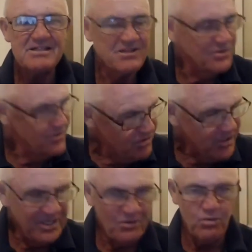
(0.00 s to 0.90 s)
So
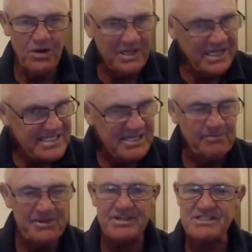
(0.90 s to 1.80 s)
you're going to work that
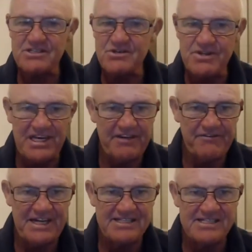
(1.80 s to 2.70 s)
suppleness to the
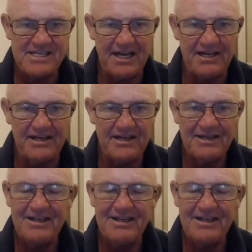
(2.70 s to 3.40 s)
left-hand side.